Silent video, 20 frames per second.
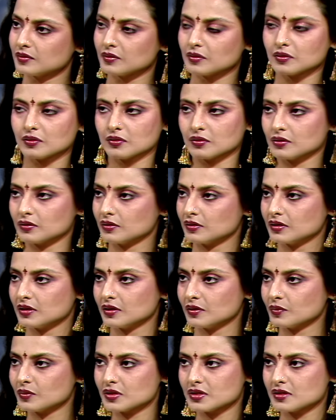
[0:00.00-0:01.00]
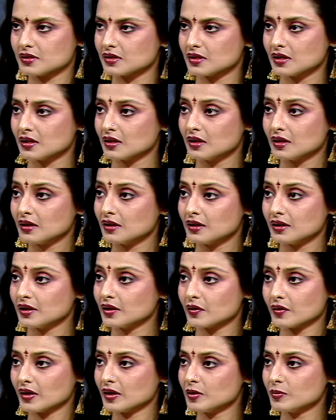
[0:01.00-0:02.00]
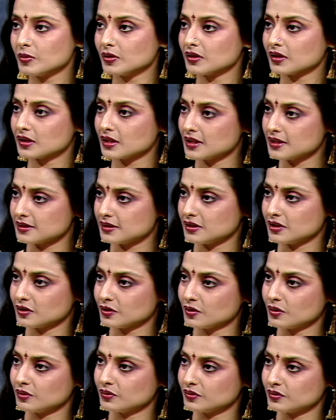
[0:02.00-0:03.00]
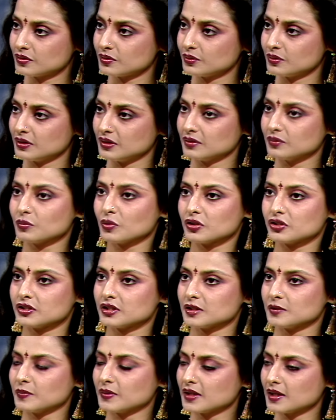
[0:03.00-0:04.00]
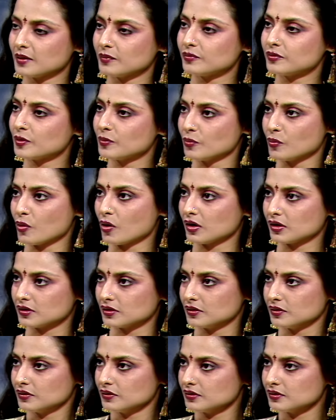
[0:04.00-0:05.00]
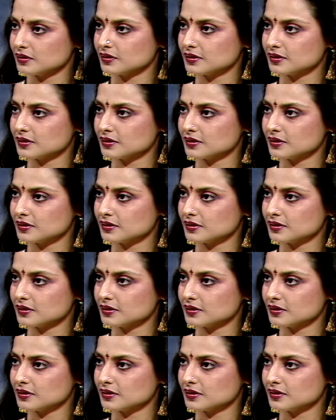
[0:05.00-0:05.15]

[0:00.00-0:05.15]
Oh, it was incredible, the things she had gone through and what she has become from what, you know.